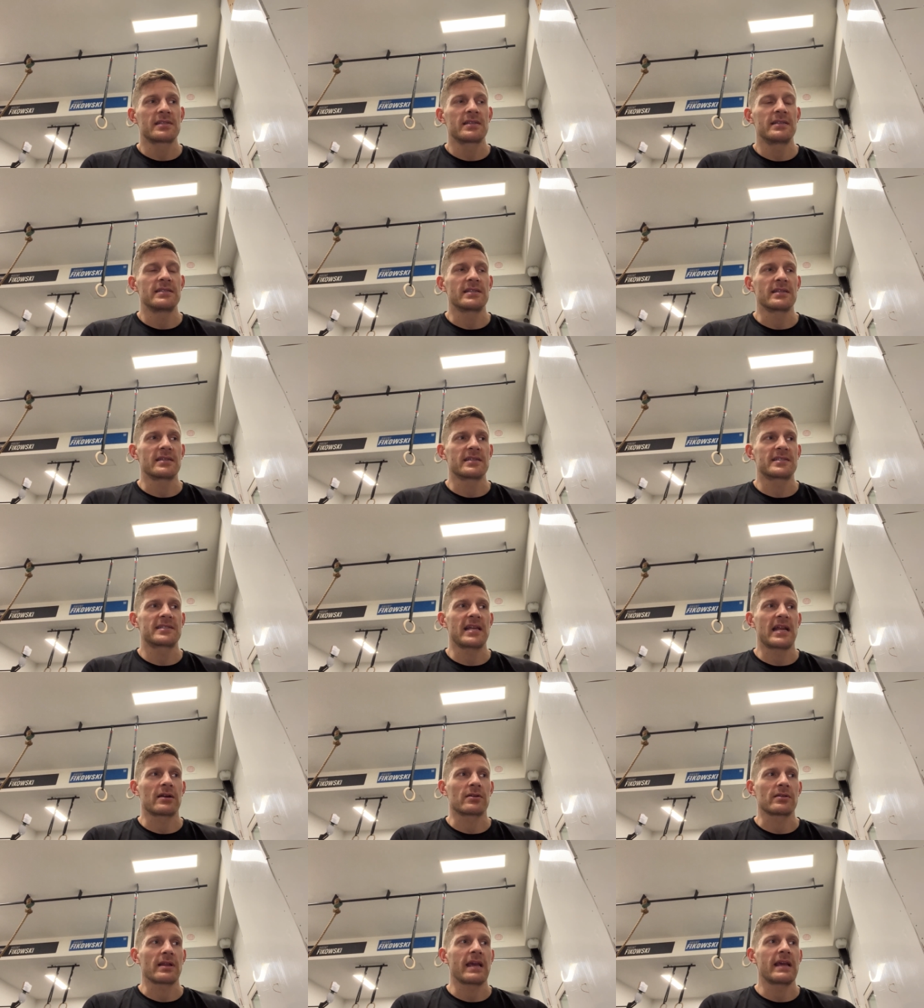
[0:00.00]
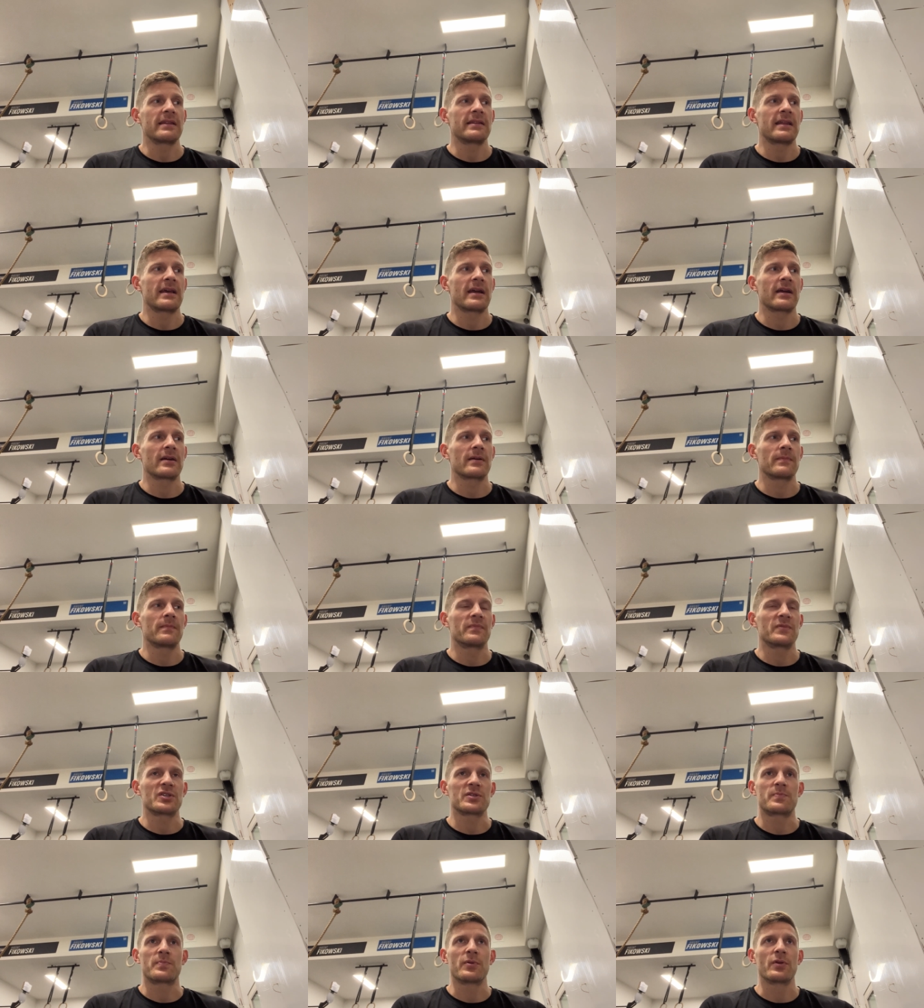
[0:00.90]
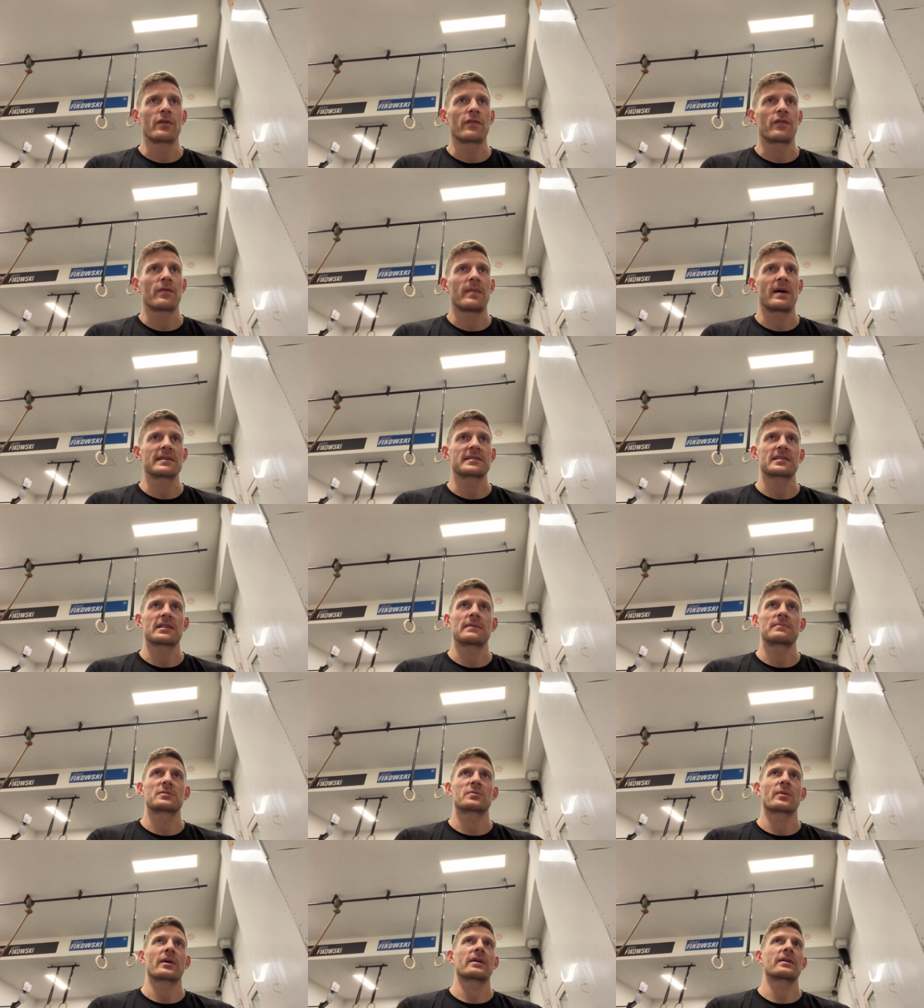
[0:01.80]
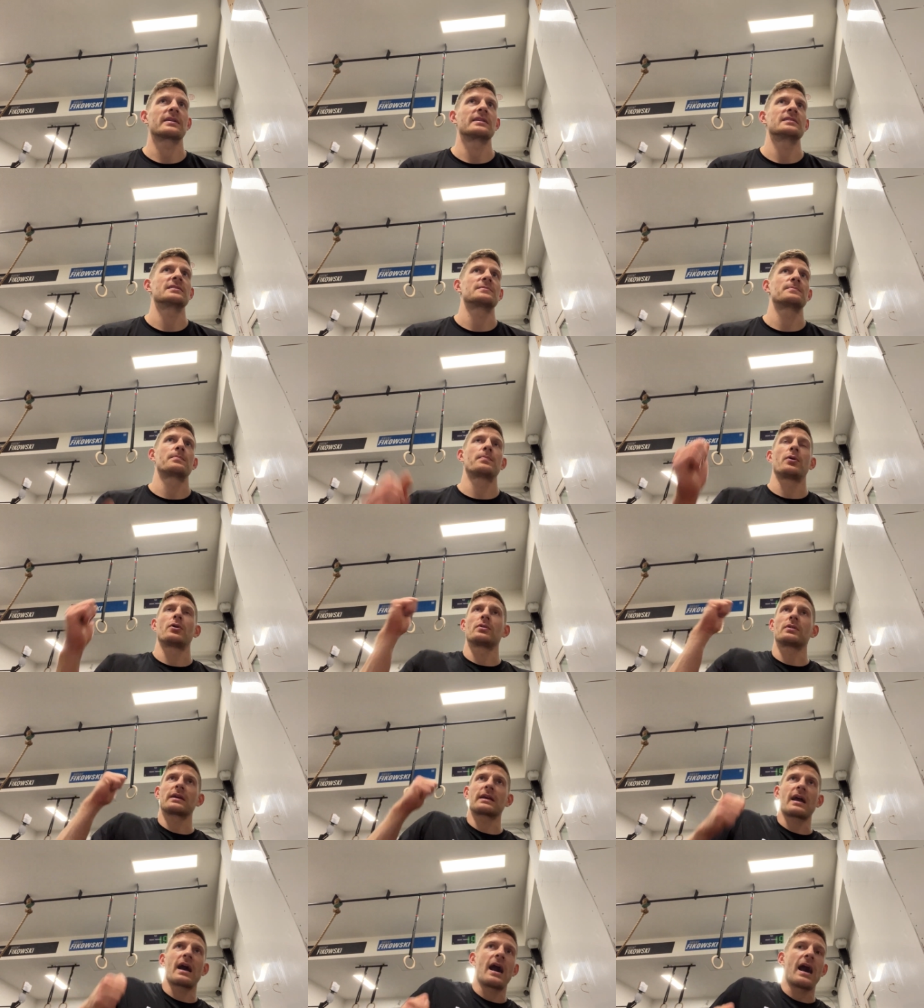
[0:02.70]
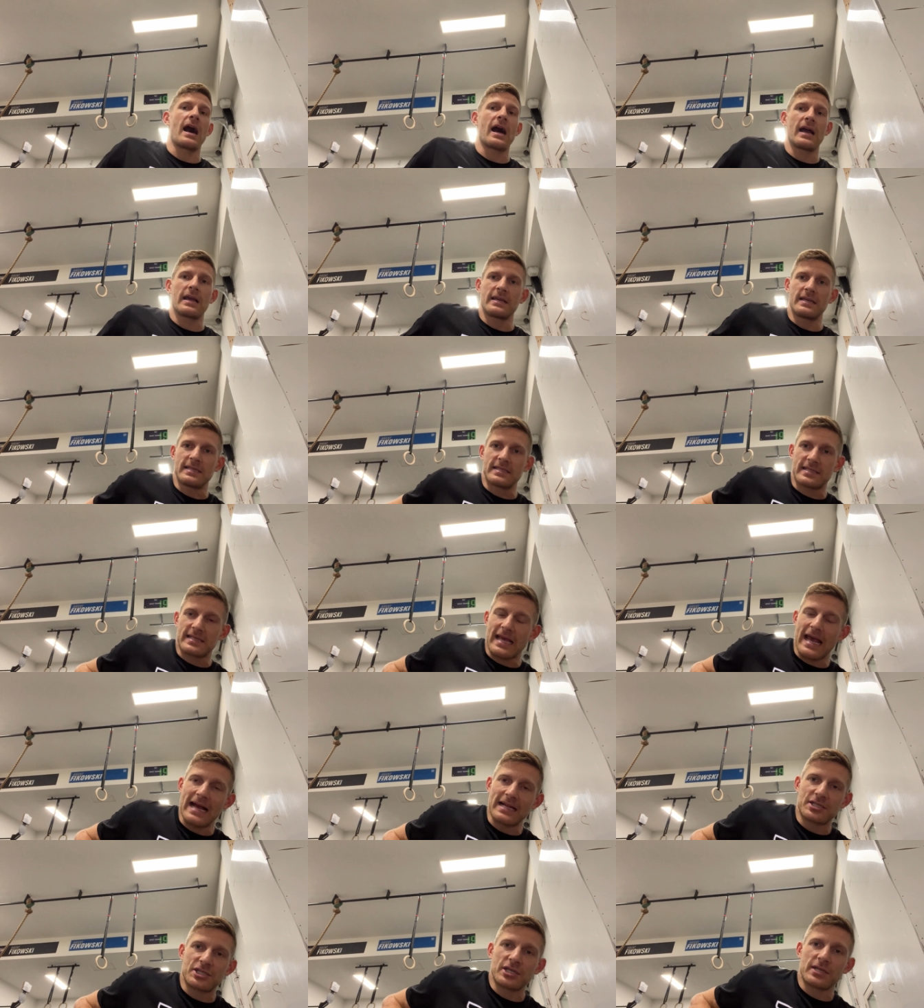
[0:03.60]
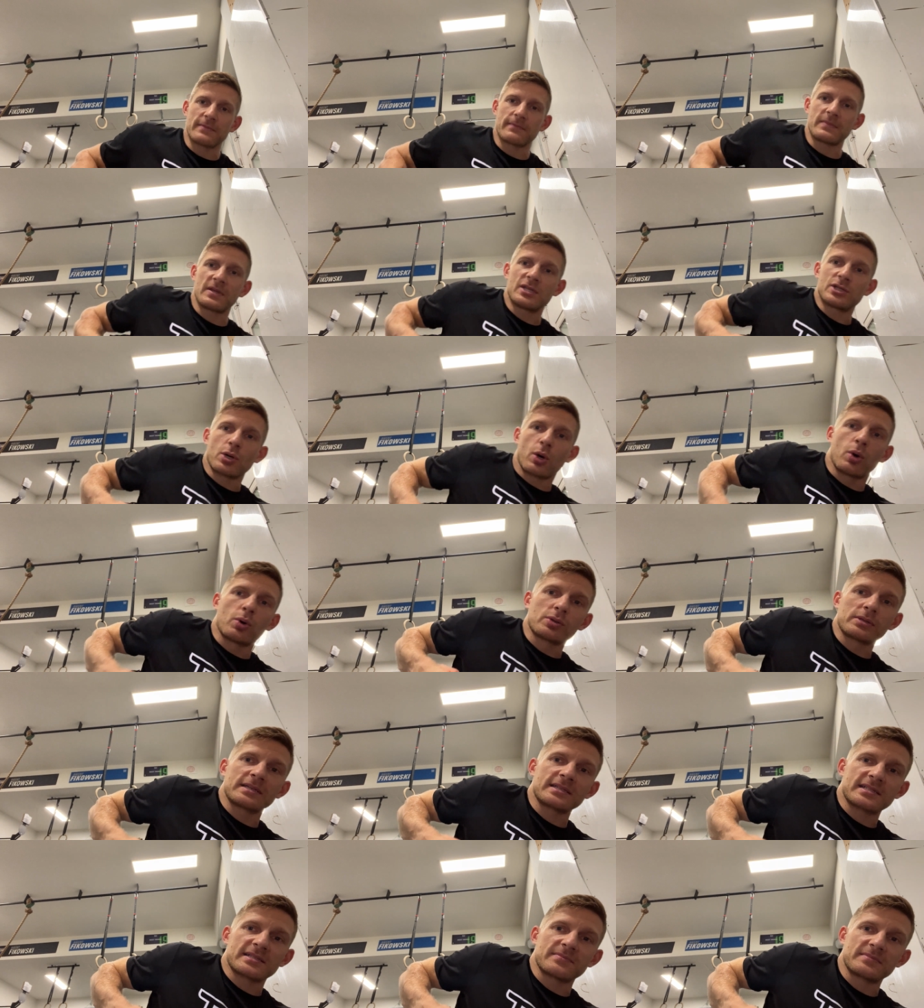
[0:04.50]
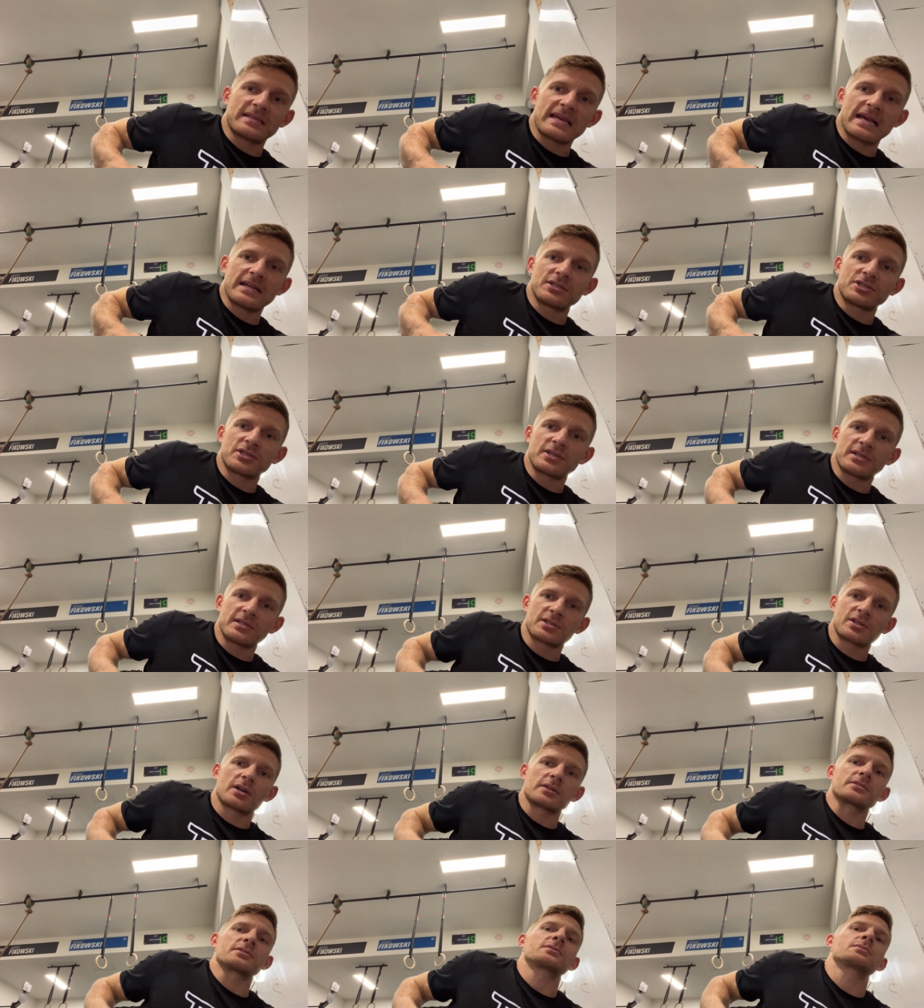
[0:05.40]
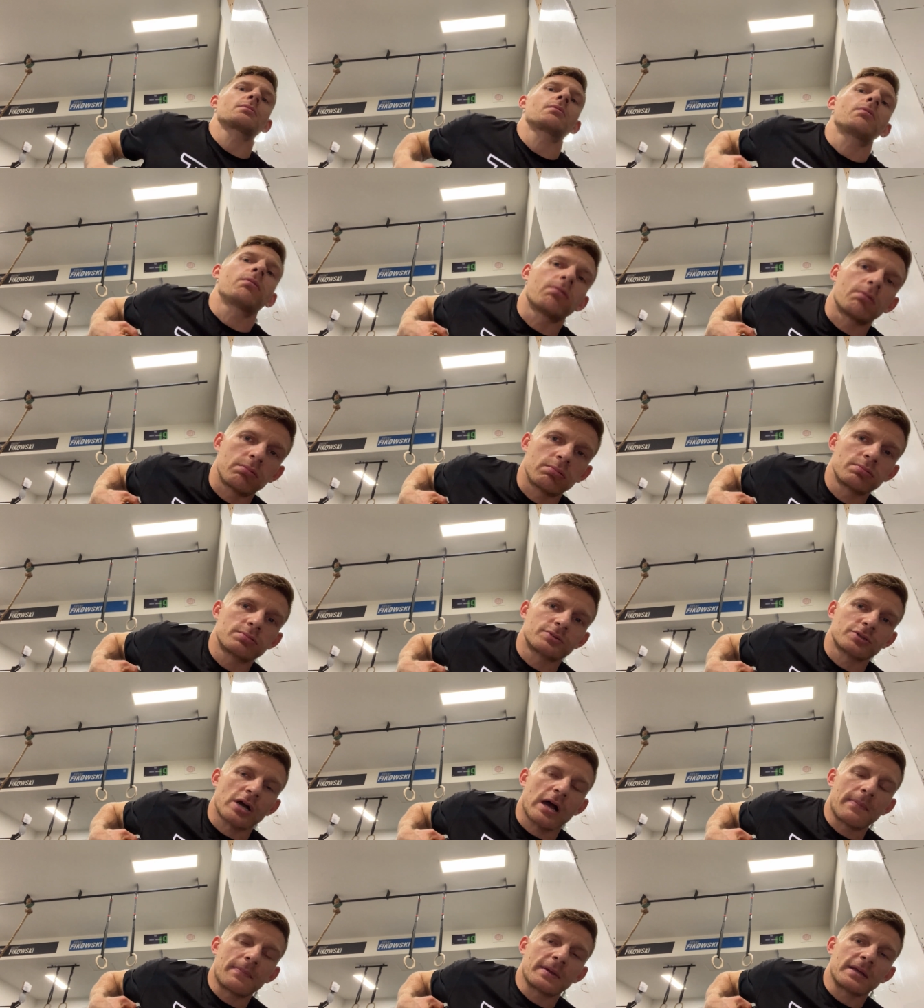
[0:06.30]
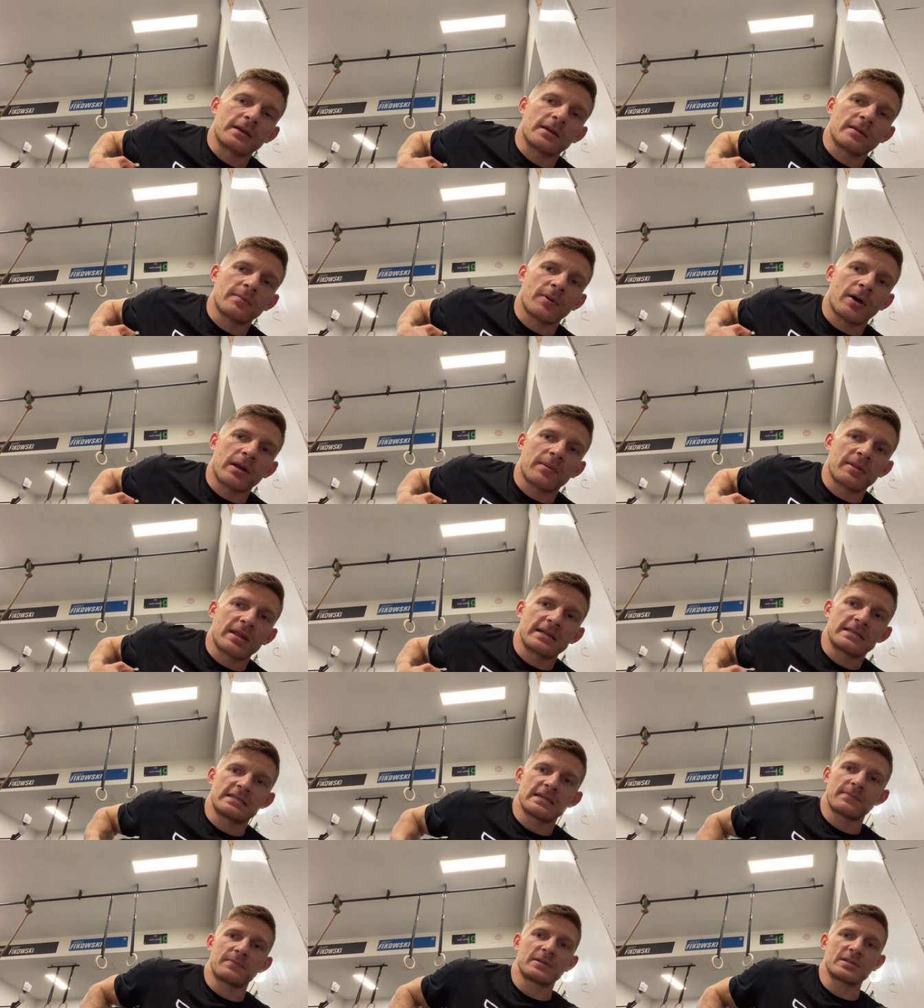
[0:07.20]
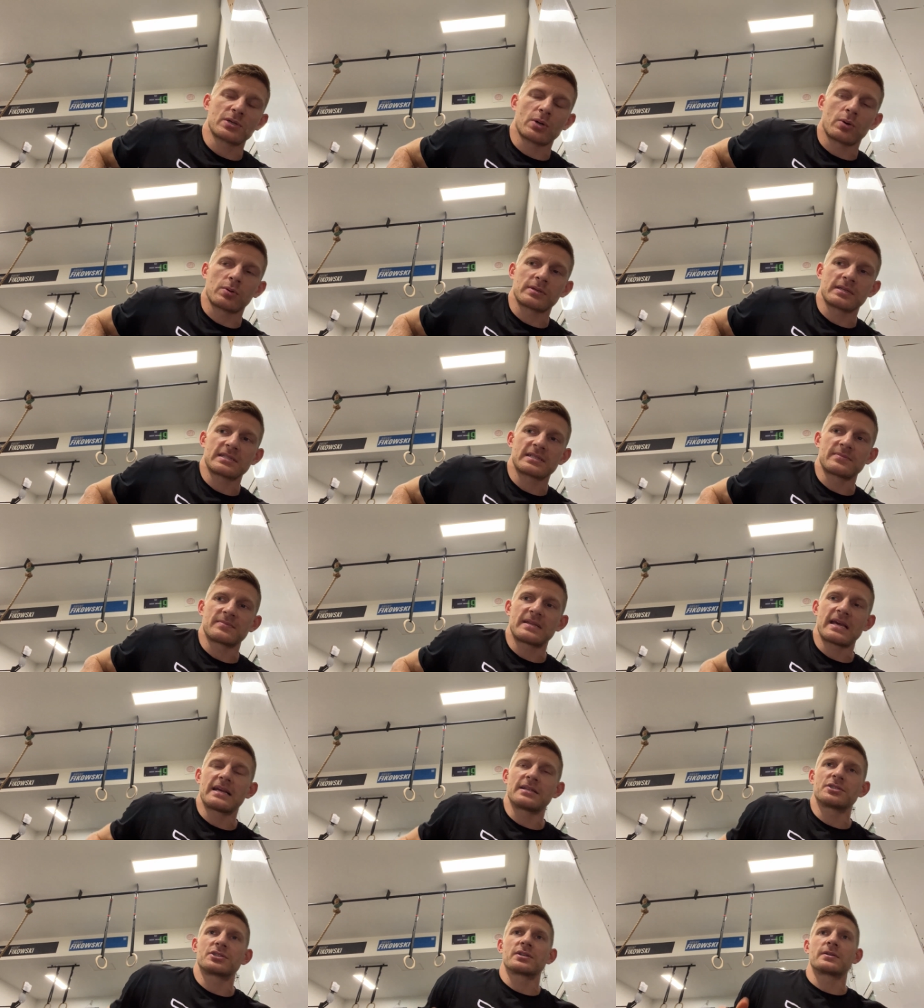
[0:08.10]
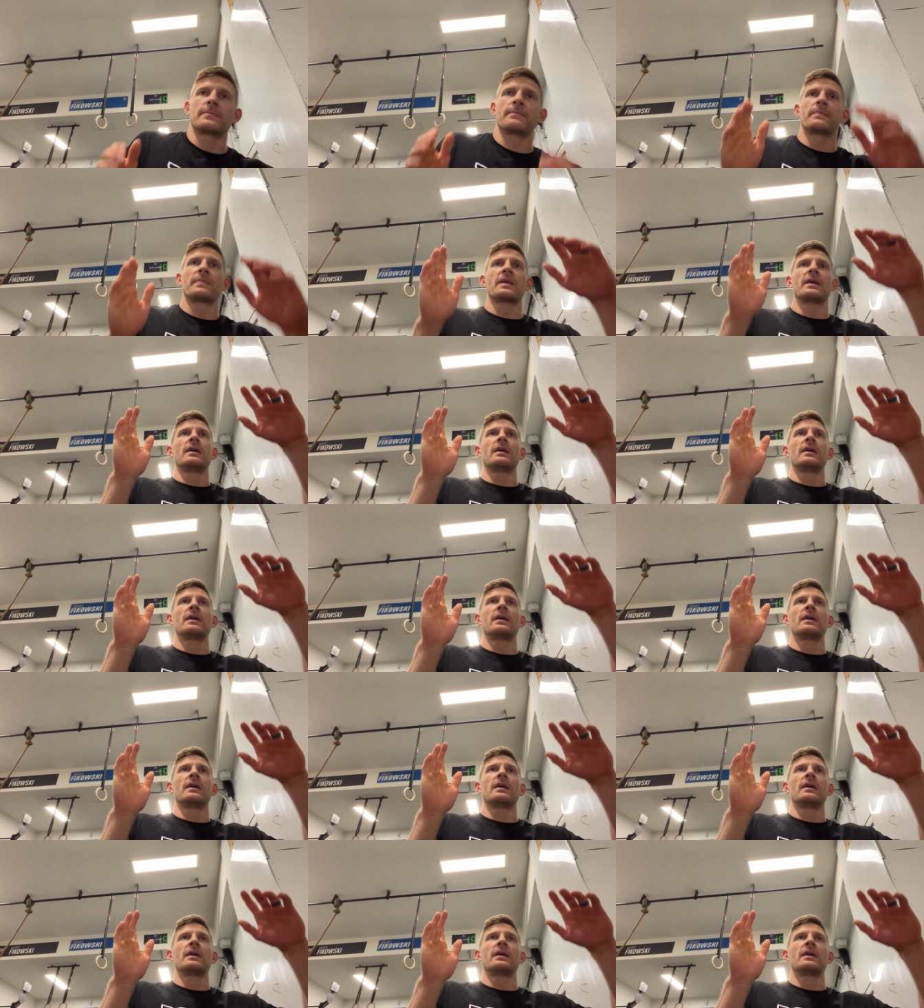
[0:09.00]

He's in the center lane there. Just beautiful muscle ups where he's pulling high, he's catching, he's holding some tension. He's not just oh, dropping into the bottom of that dip. He's holding some tension.